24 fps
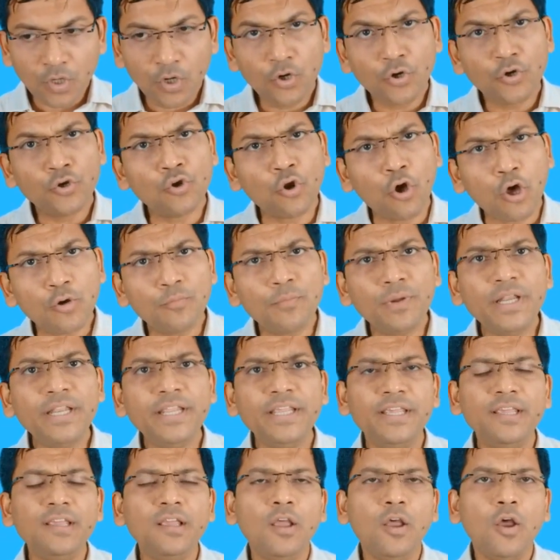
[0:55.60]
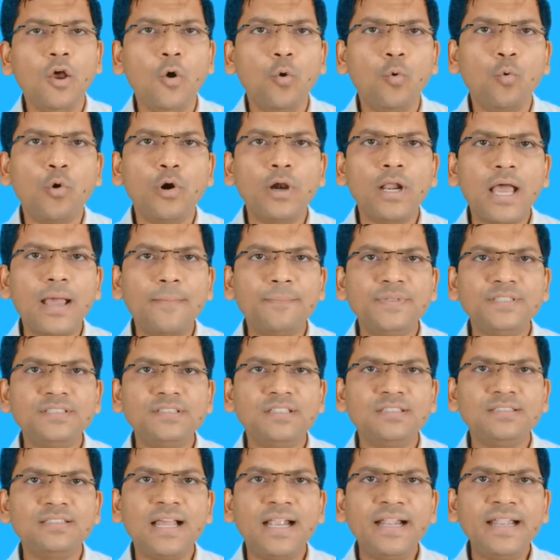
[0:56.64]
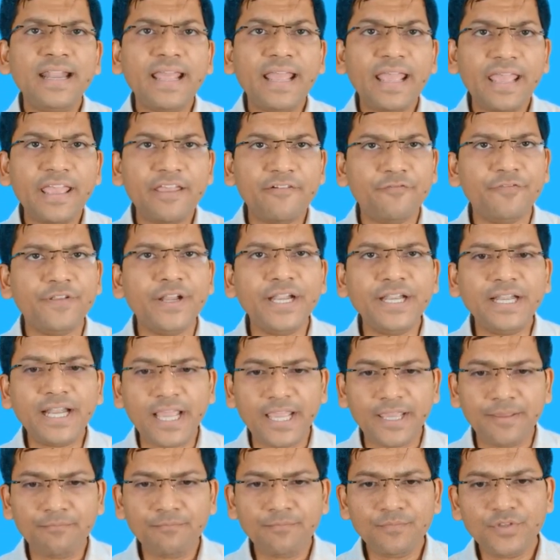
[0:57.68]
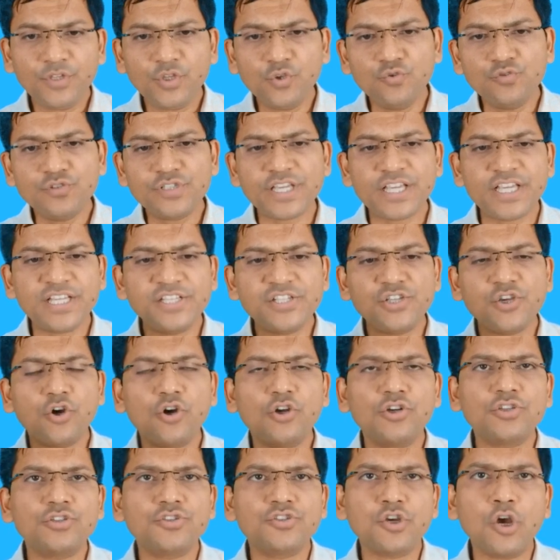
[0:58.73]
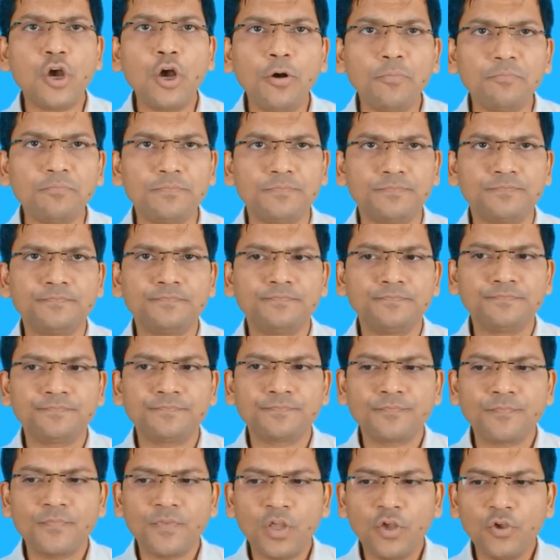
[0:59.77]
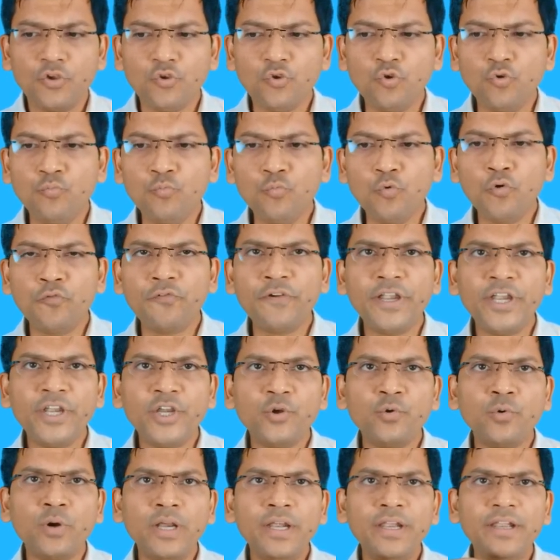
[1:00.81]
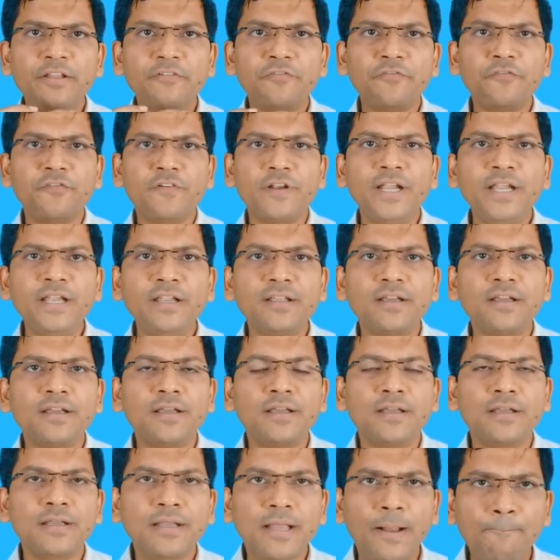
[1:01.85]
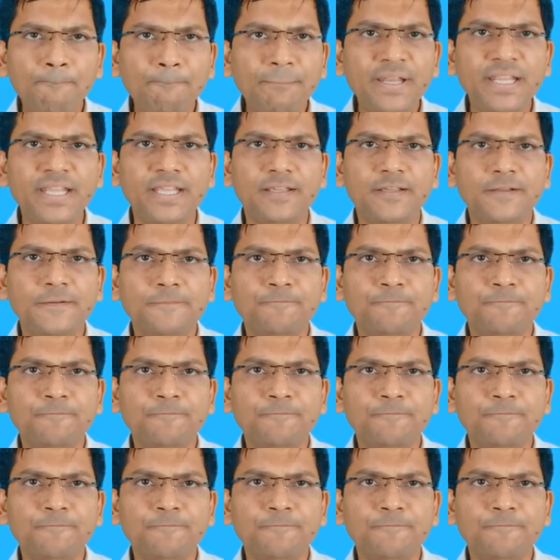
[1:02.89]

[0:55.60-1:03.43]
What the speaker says: Normally, what happens is that every time you change your job, you move into a different company.